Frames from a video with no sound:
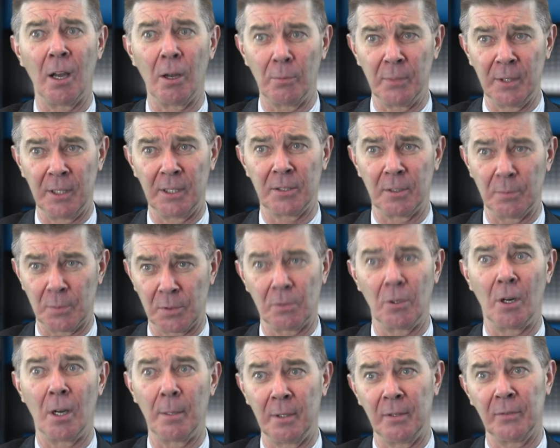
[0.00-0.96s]
I'll be
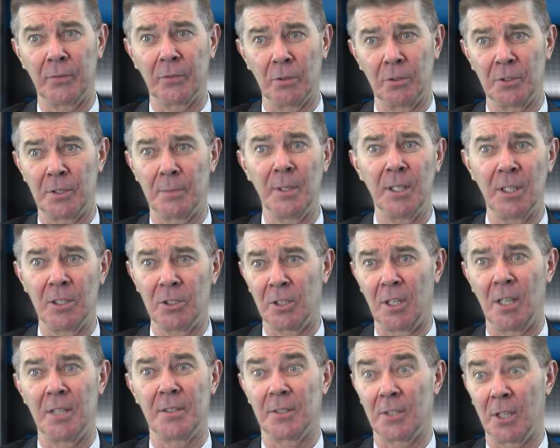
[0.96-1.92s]
subscribing for as many
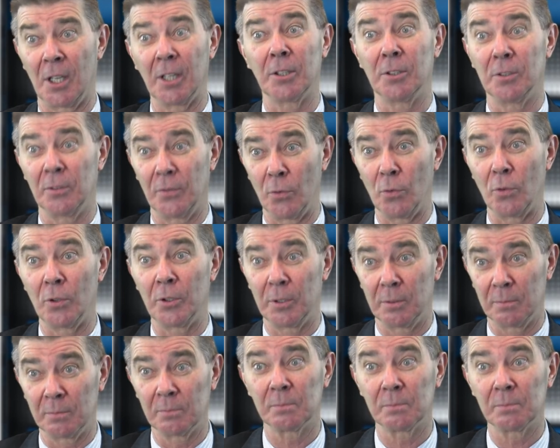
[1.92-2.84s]
shares as I can afford.